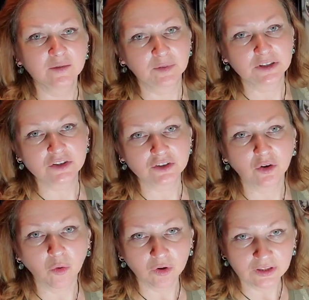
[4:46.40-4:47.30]
picture
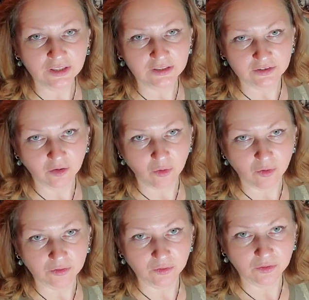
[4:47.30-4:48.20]
only in
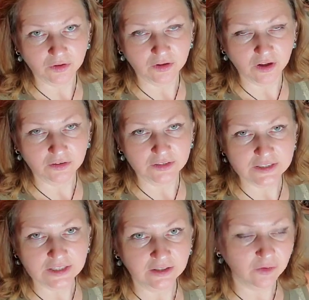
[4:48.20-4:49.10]
cold colors
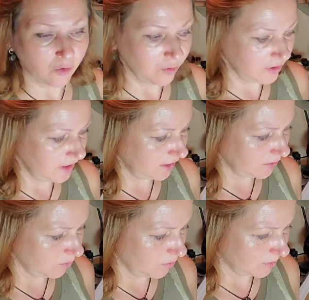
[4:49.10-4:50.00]
and only
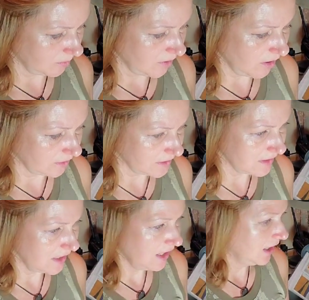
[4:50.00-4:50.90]
in warm colors.
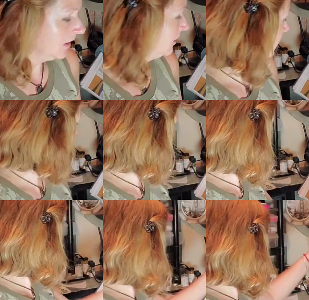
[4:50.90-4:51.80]
Like
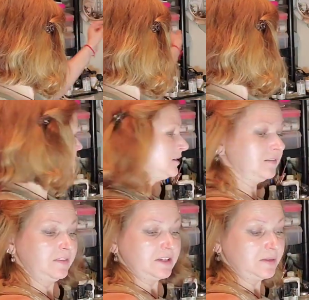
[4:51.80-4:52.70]
for instance,
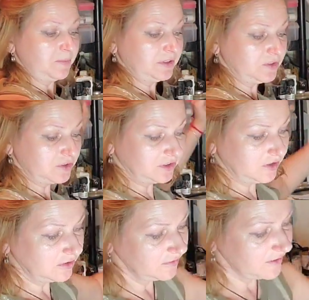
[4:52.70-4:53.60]
this picture
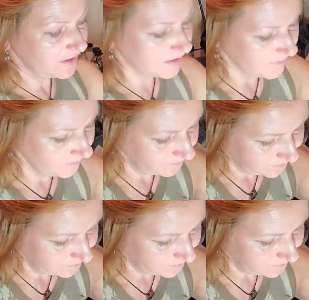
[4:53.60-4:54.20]
of the